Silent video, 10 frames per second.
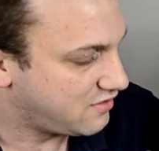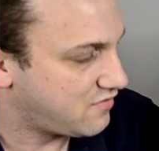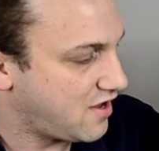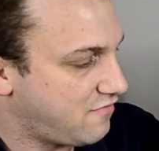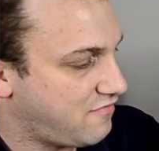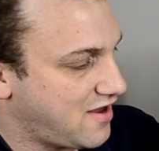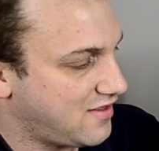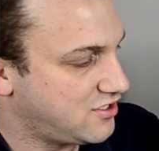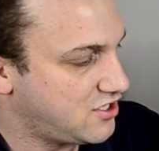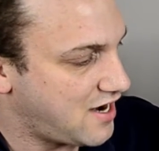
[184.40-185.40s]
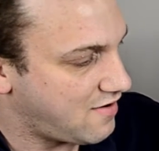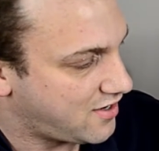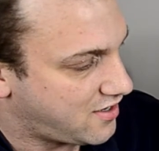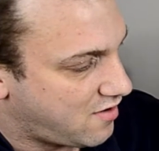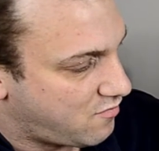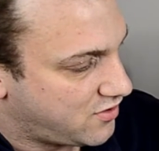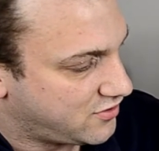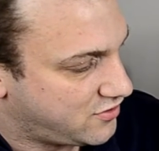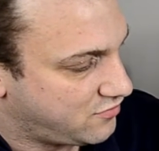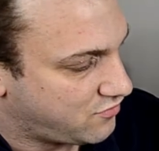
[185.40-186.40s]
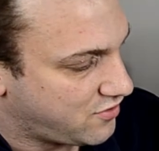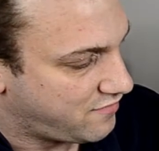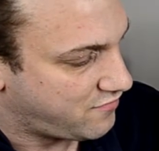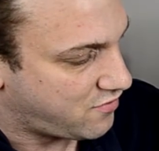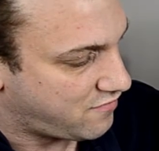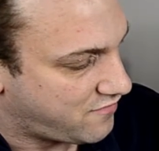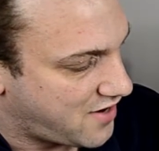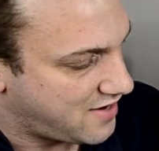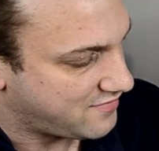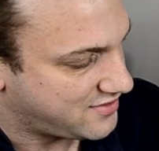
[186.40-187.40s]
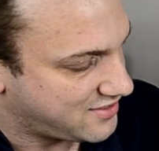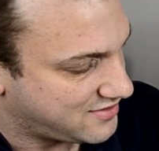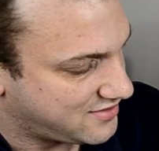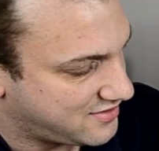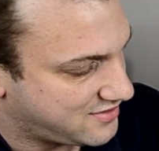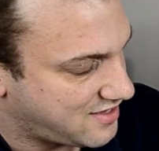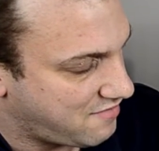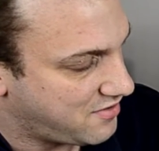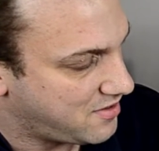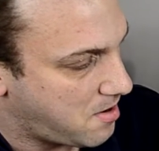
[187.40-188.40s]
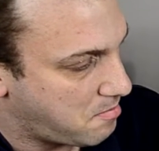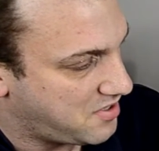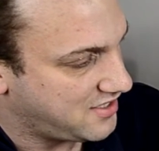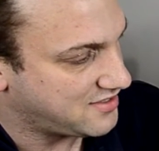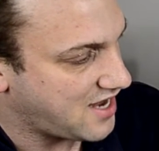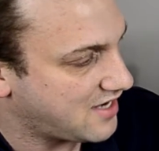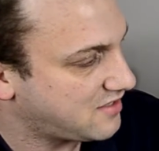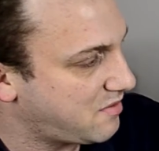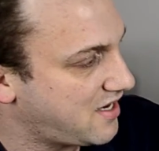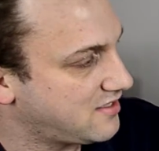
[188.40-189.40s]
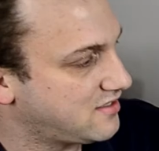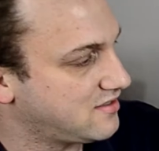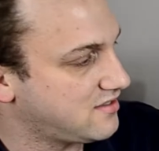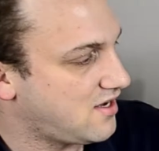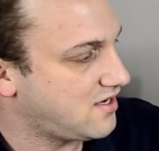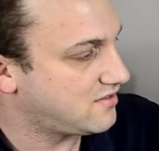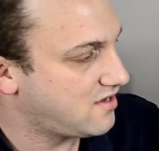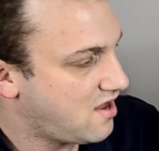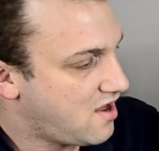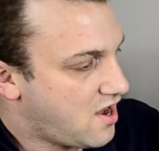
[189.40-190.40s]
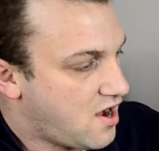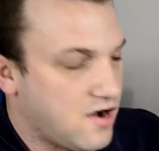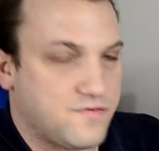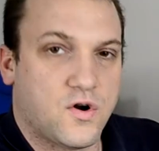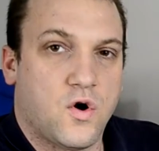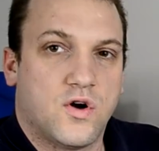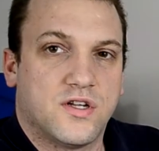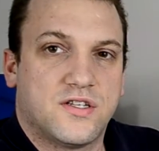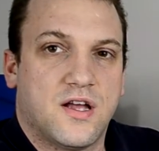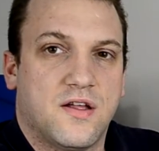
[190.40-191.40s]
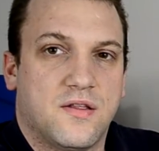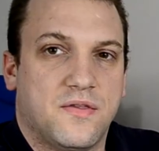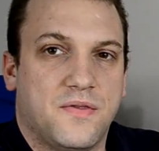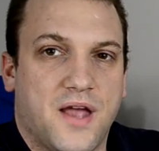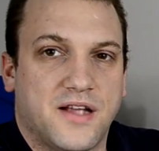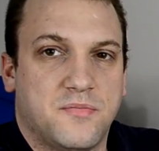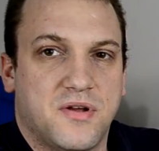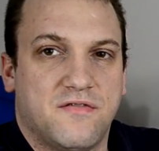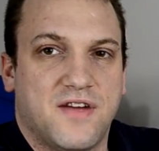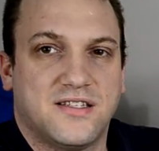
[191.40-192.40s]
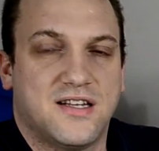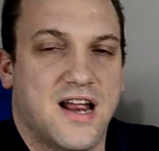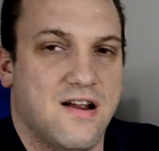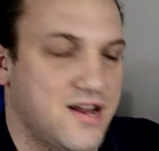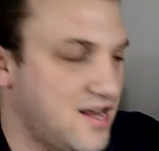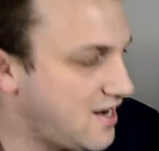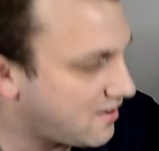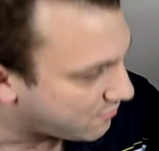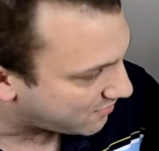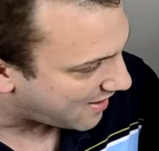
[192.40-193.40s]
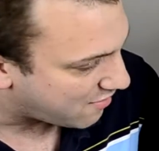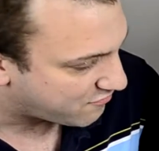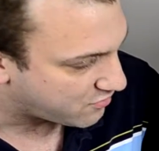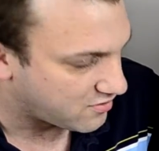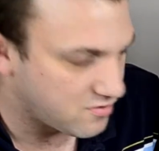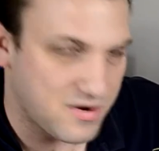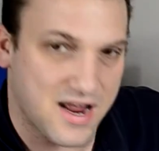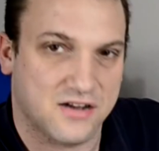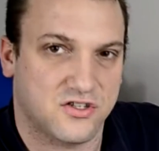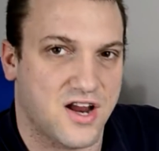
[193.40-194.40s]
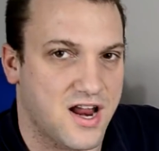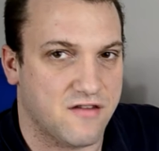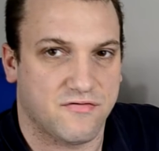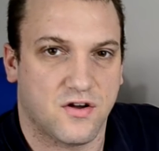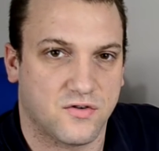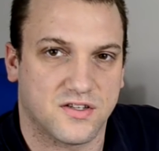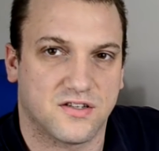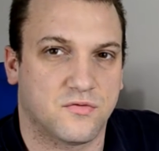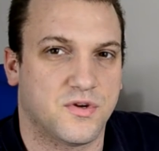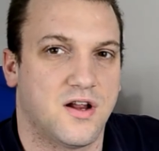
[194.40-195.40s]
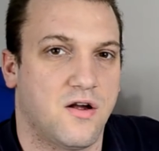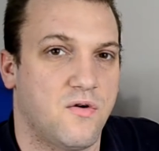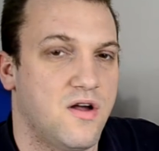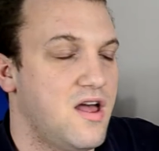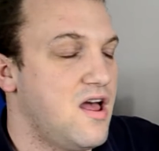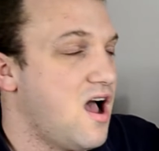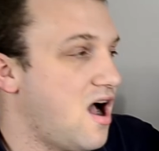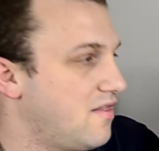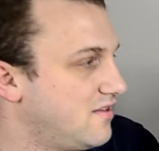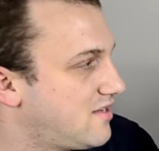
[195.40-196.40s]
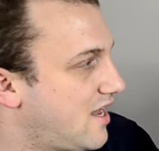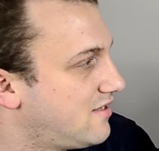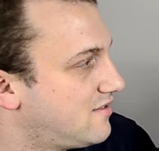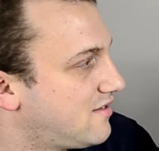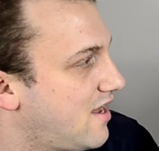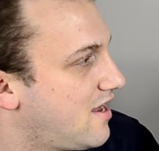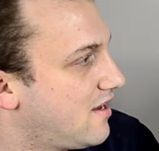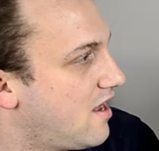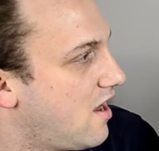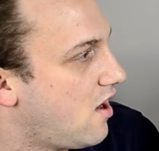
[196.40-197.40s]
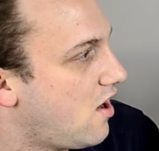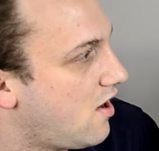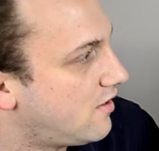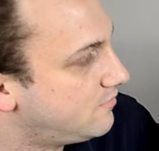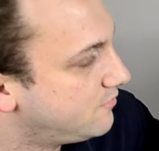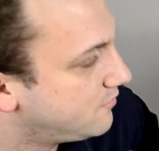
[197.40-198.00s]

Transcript: we've got the fairly generic 1, 2, 3, 4, 5, 6, 7 PCI expansion slots. Of course, nice bit of vented area here to allow for a little bit extra airflow, because as we know, these cases can get hot.